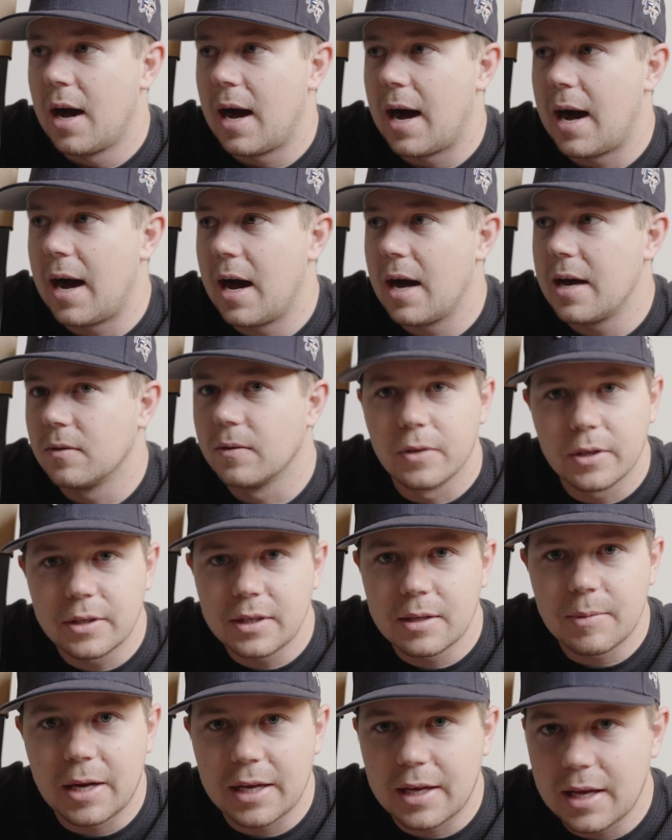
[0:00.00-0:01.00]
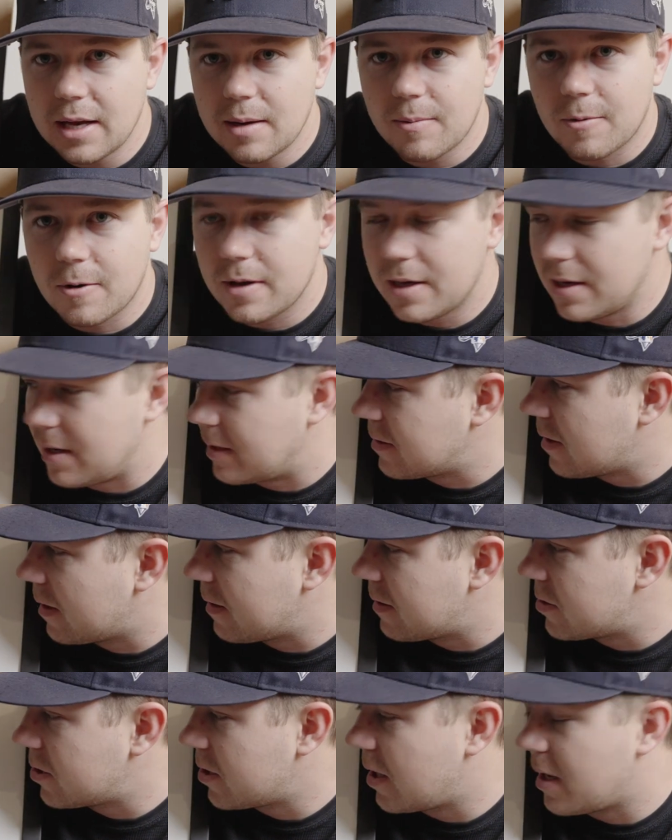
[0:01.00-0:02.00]
I looked in my camera and I saw
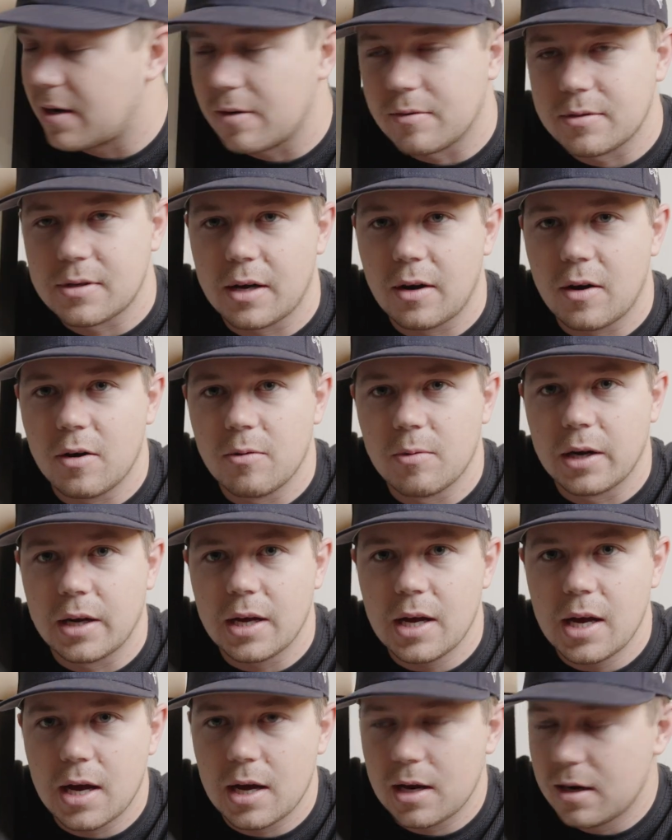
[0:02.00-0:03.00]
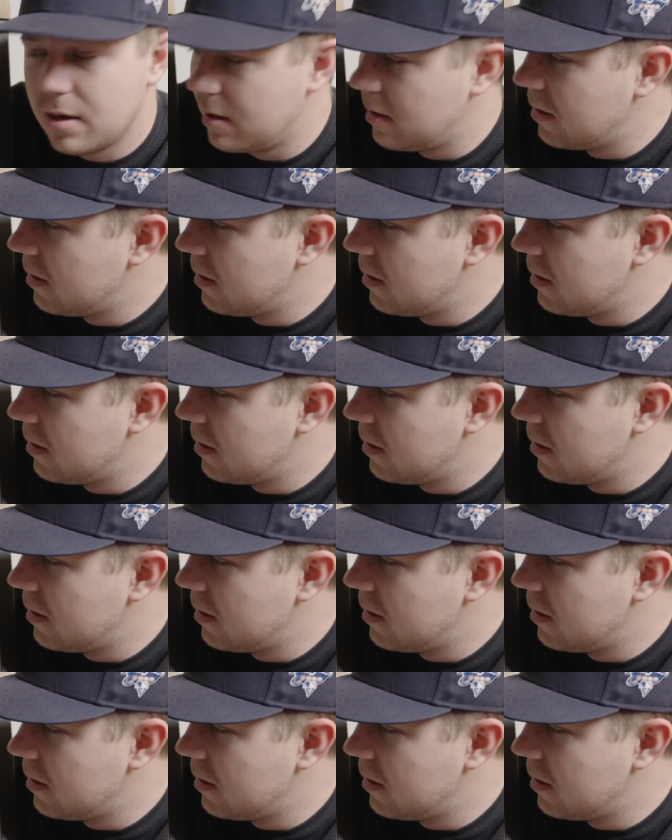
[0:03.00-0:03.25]
this shot and I was like, oh my God,